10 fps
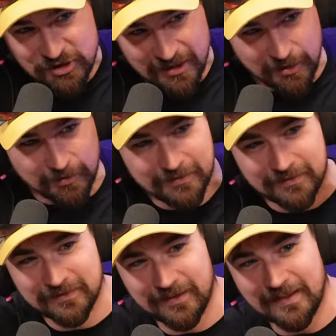chill
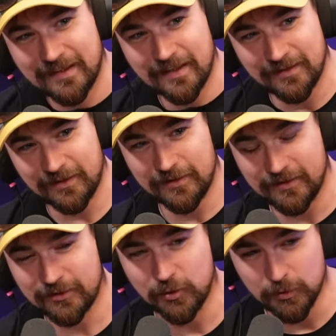yeah like I mean, they, they're
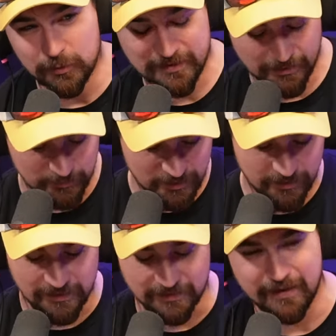they're cool with the
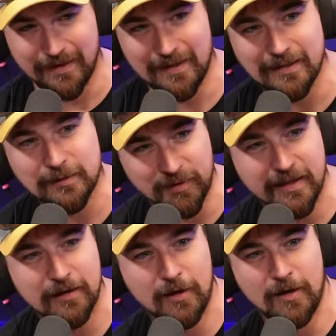community and they, they like to play
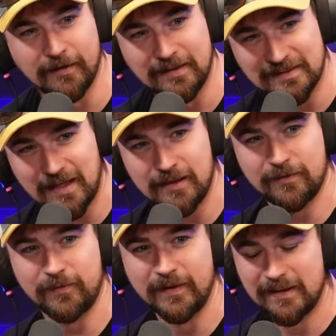along and it's kind
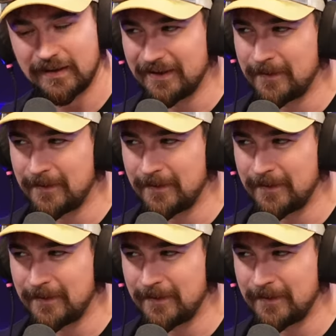of I don't, I